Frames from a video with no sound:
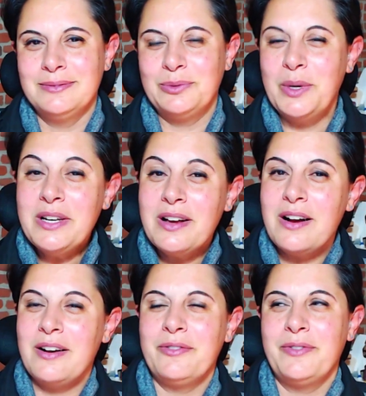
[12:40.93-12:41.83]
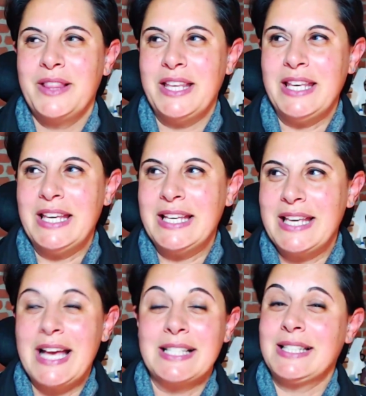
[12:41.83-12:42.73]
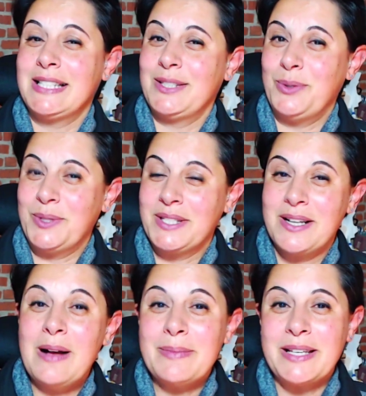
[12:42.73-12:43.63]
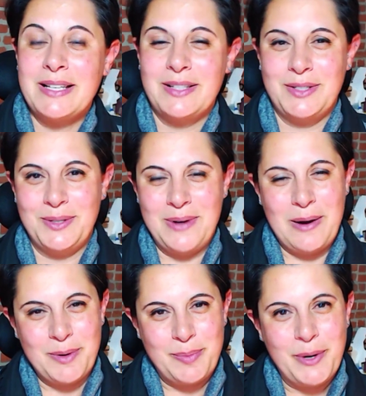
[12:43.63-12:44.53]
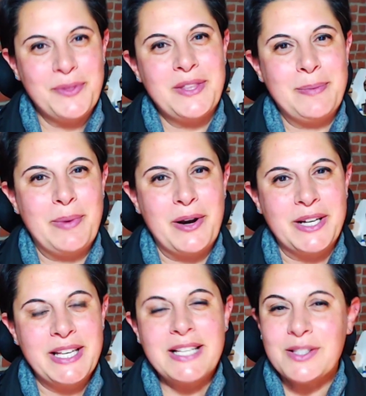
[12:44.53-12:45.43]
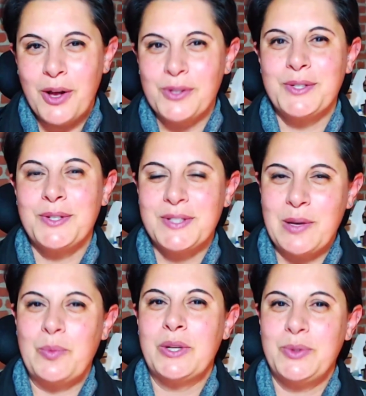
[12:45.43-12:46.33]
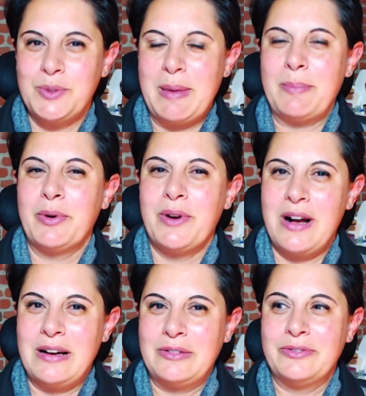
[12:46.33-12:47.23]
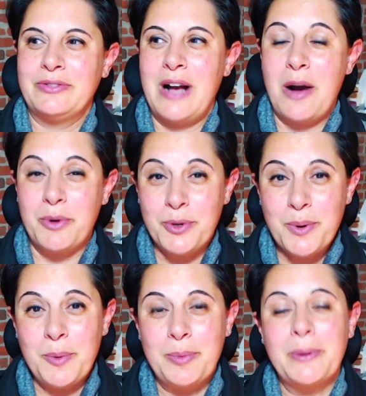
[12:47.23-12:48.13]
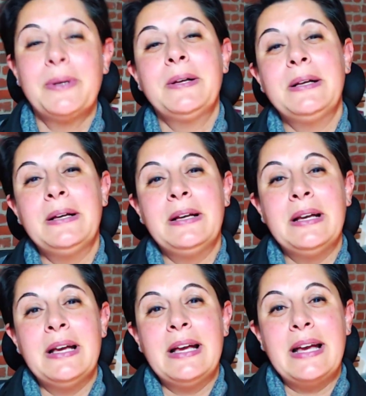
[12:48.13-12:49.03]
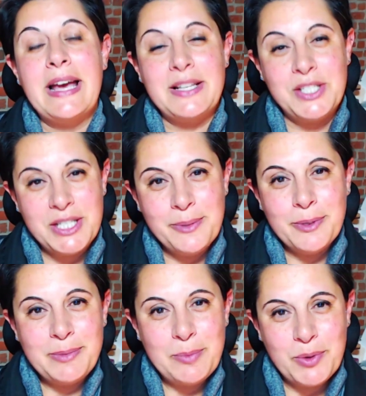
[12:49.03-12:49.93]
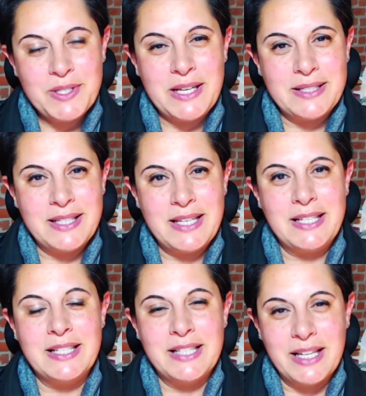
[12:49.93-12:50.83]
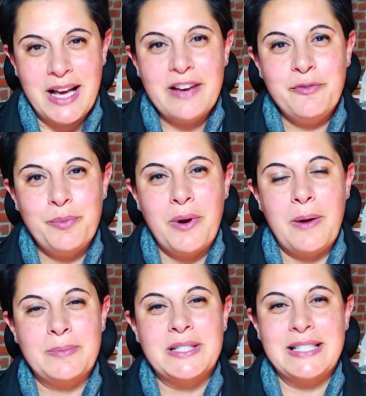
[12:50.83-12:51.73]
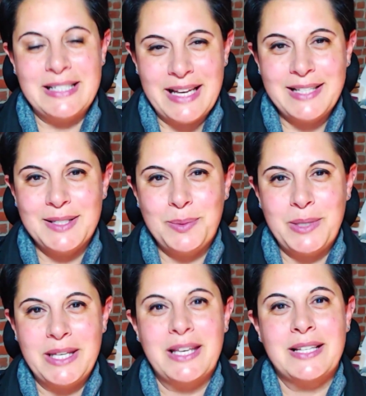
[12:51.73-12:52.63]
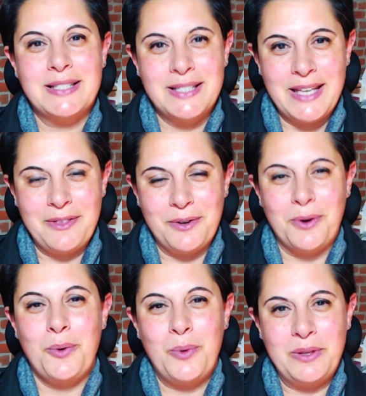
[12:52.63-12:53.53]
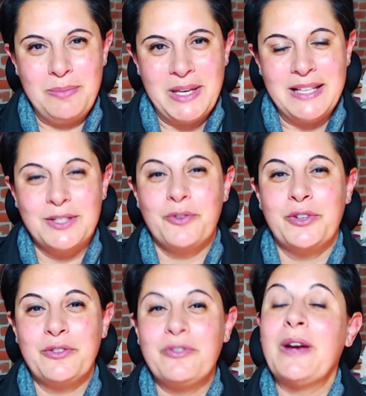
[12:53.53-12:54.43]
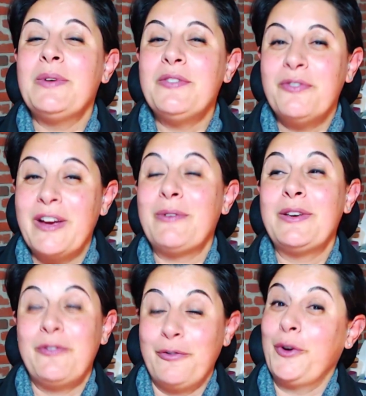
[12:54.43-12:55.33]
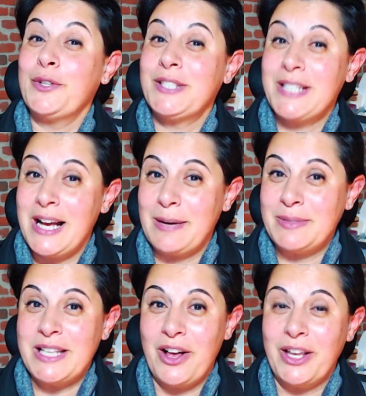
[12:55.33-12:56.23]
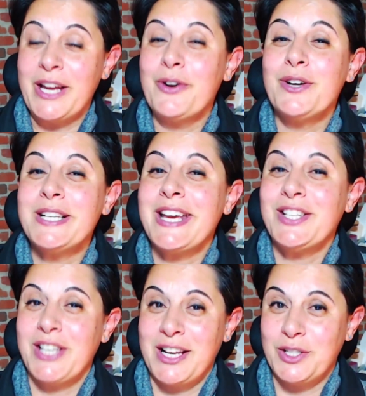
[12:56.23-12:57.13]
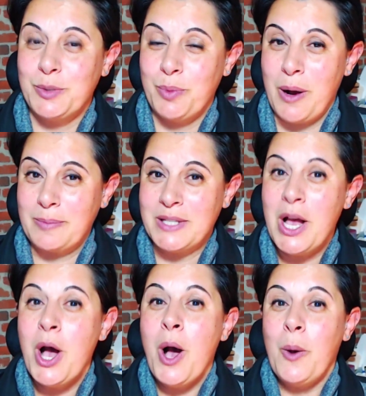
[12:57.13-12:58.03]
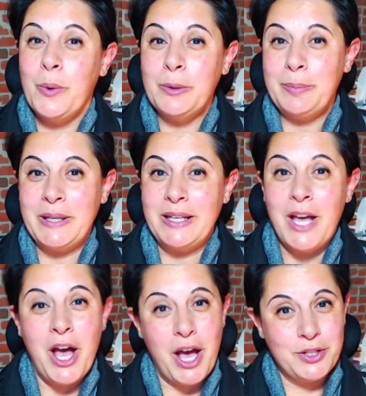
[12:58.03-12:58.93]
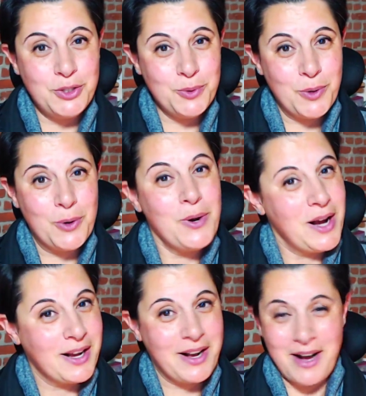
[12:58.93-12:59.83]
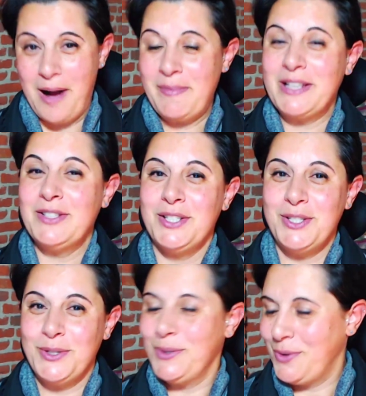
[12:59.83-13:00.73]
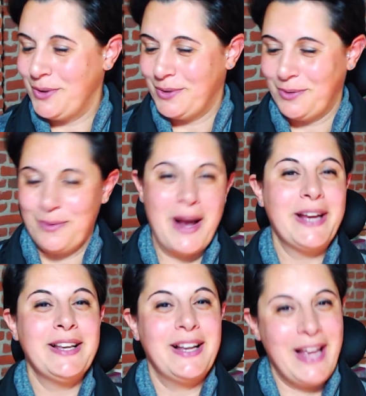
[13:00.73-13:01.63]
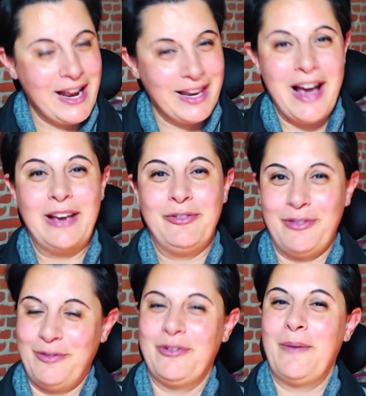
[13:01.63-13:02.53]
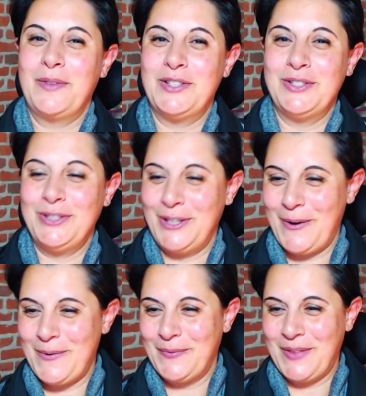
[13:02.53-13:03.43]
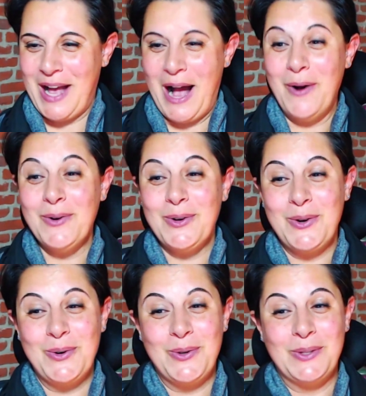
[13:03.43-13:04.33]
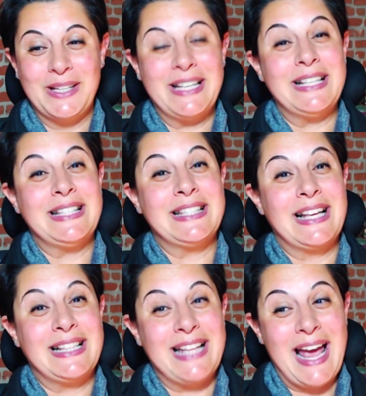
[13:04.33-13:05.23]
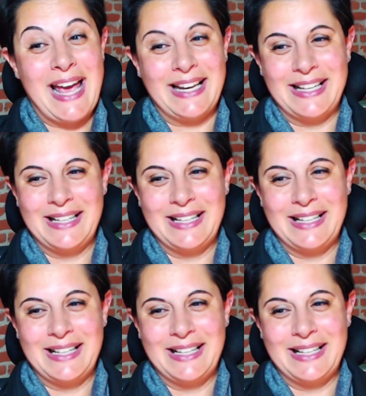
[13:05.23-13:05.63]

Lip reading: one of the guests who is coming to our birthday party is also someone who's a member of our group. And she will be presenting the live prompt next week together with me. So for the very, very first time, the A Layer a Day Challenge prompt will be a duo coming you right and live from the studio. How cool is that?